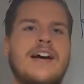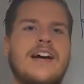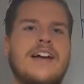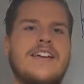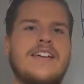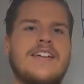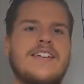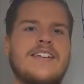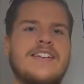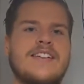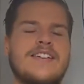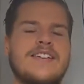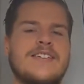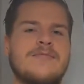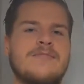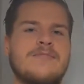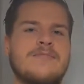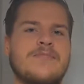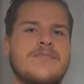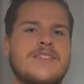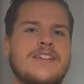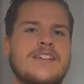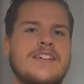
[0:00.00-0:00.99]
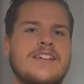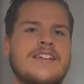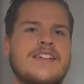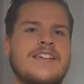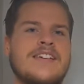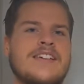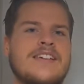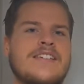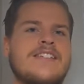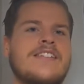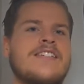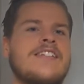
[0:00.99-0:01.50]
And
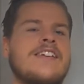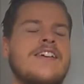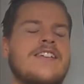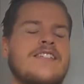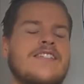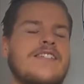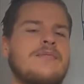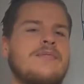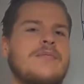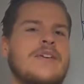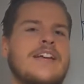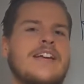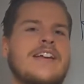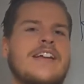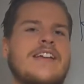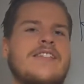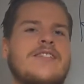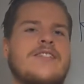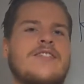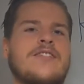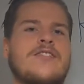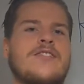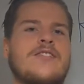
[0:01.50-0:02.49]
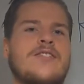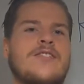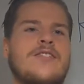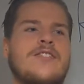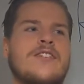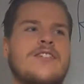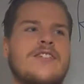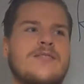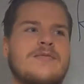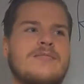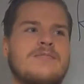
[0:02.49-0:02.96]
this doesn't mean that you should